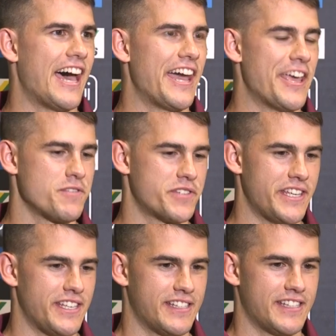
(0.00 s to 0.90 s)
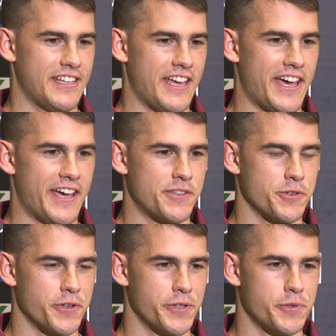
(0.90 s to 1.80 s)
Obviously, took
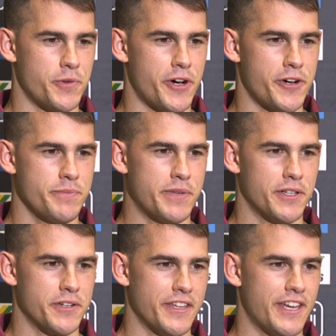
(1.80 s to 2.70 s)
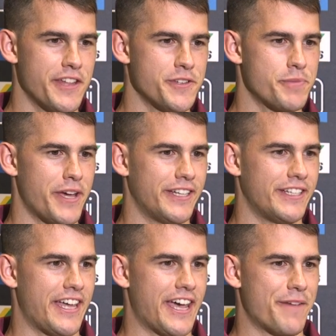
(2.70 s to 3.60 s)
a little while, a bit longer than others, but
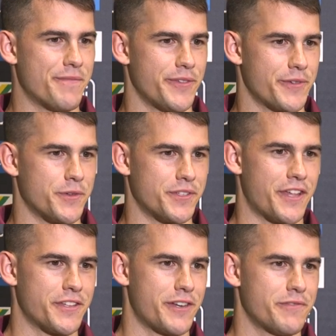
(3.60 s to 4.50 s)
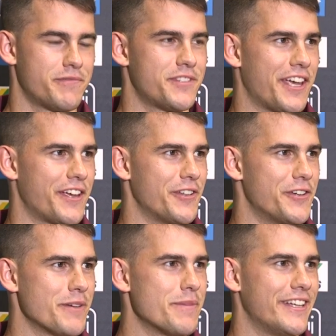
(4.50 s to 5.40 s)
of course there's others that have taken
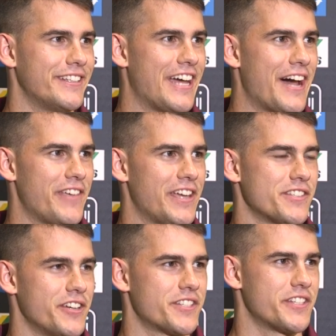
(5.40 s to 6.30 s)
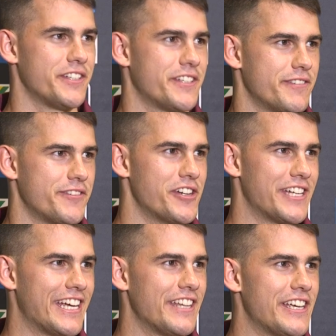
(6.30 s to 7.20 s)
longer, but yeah, it's nice to
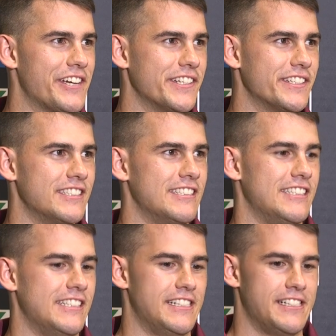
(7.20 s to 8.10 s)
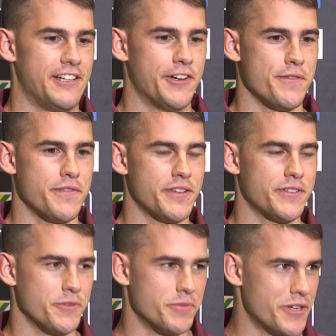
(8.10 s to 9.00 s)
finally get there, and hopefully there's
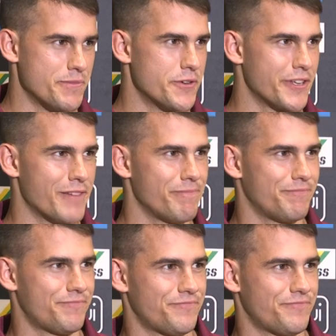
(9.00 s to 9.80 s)
still plenty more to come.